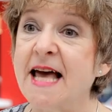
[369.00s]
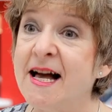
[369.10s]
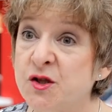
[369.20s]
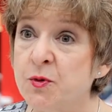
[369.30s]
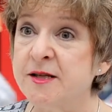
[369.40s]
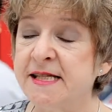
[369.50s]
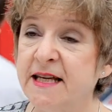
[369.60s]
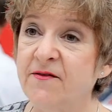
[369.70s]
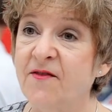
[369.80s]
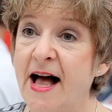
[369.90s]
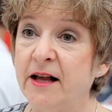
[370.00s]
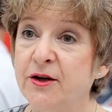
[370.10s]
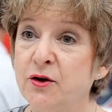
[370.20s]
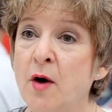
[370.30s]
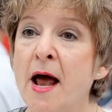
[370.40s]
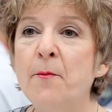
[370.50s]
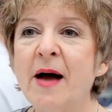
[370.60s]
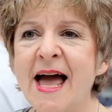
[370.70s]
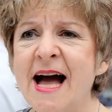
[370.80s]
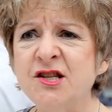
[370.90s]
and perceived value
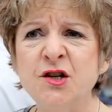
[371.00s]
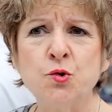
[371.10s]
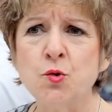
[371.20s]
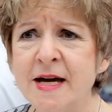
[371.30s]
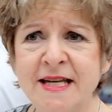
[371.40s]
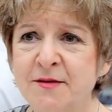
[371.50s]
by adding great